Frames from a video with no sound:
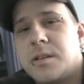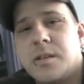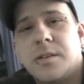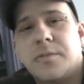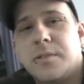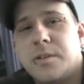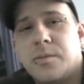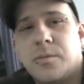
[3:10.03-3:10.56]

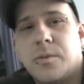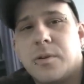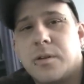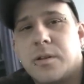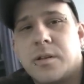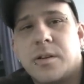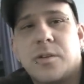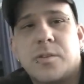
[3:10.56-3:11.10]
even at work.
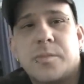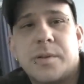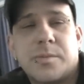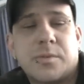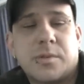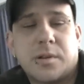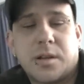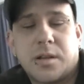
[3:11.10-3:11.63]

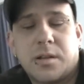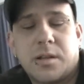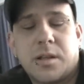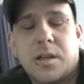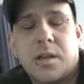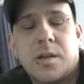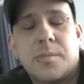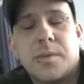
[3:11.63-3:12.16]
People will
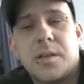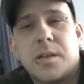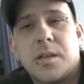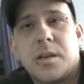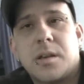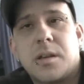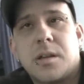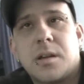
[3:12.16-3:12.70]
come
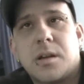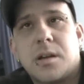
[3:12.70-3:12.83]
in,